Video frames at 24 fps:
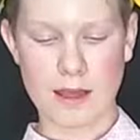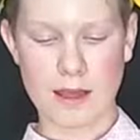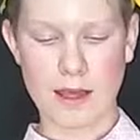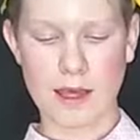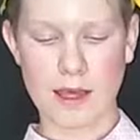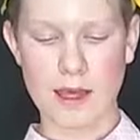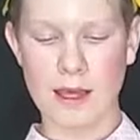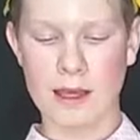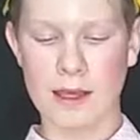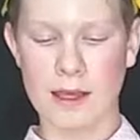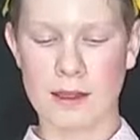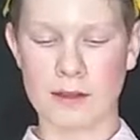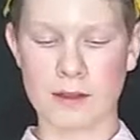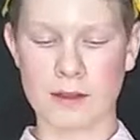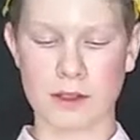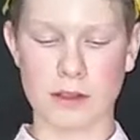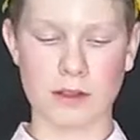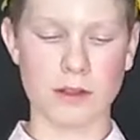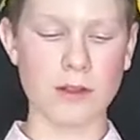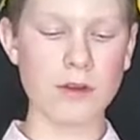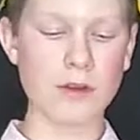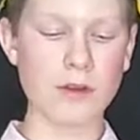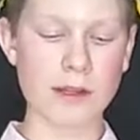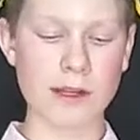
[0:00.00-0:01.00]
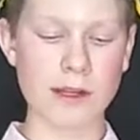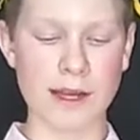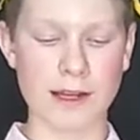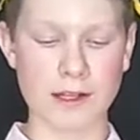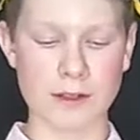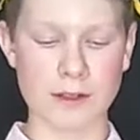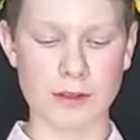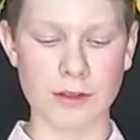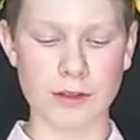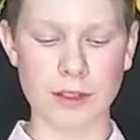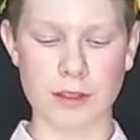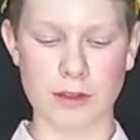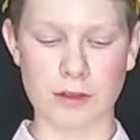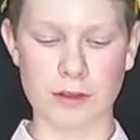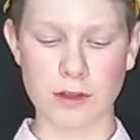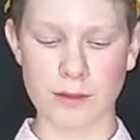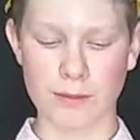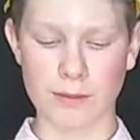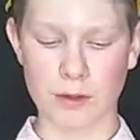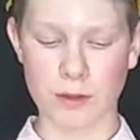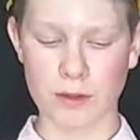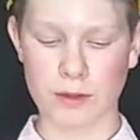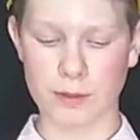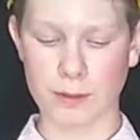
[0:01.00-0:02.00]
And you can actually do
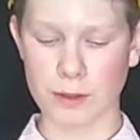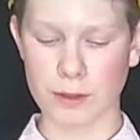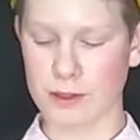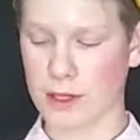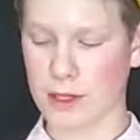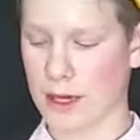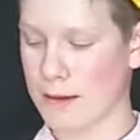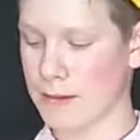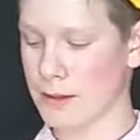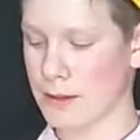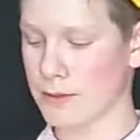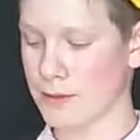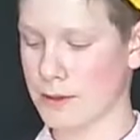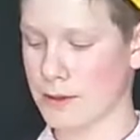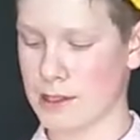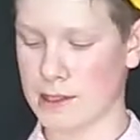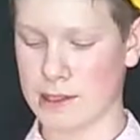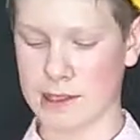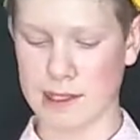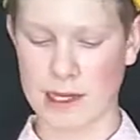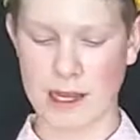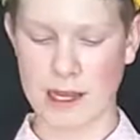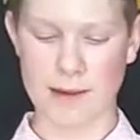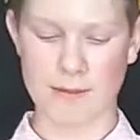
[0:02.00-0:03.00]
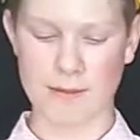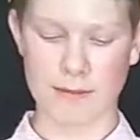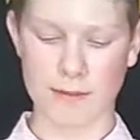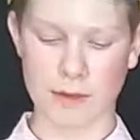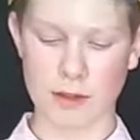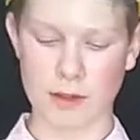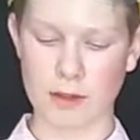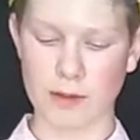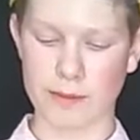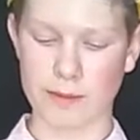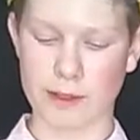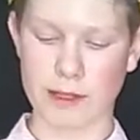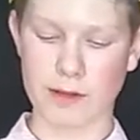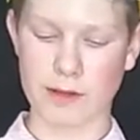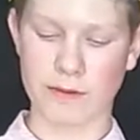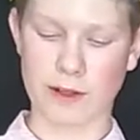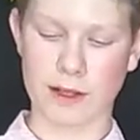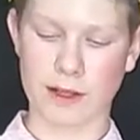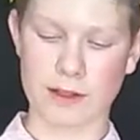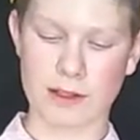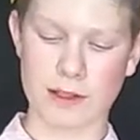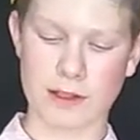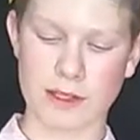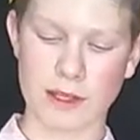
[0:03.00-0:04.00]
it multiple times with the same little bit of
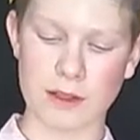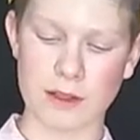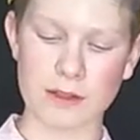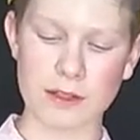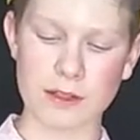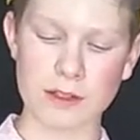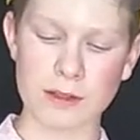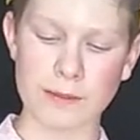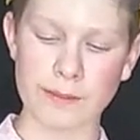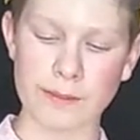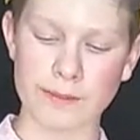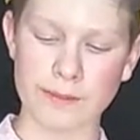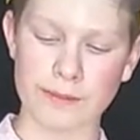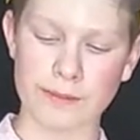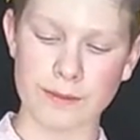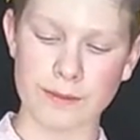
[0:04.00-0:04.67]
Alka-Seltzer.